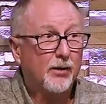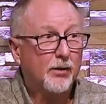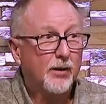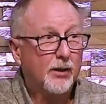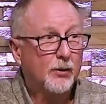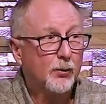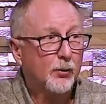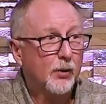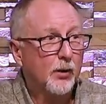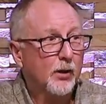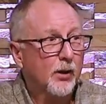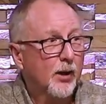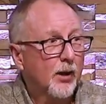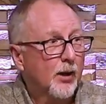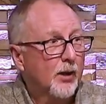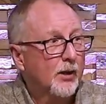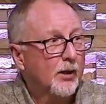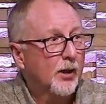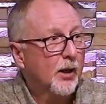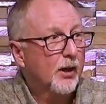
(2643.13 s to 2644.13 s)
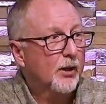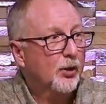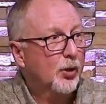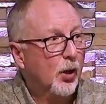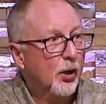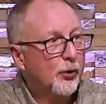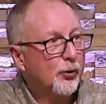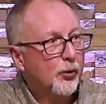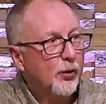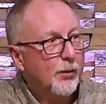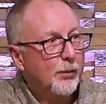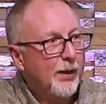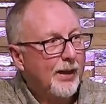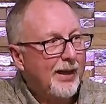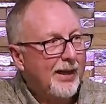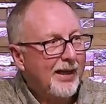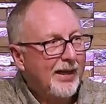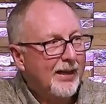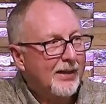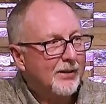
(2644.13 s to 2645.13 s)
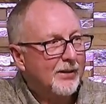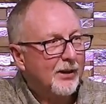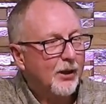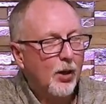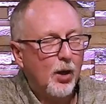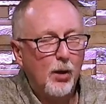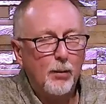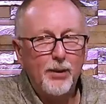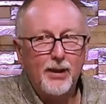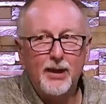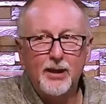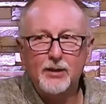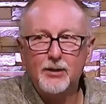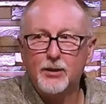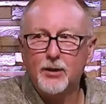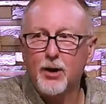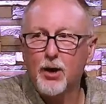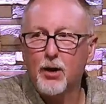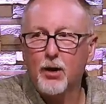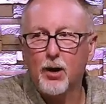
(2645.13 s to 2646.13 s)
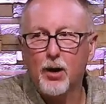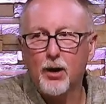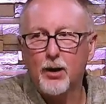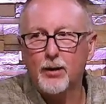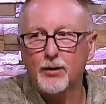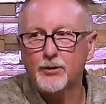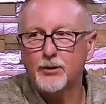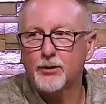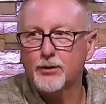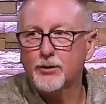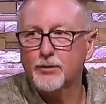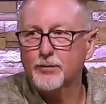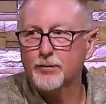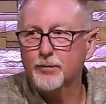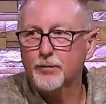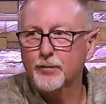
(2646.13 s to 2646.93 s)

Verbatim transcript: That's where adultery begins. It all begins in our hearts.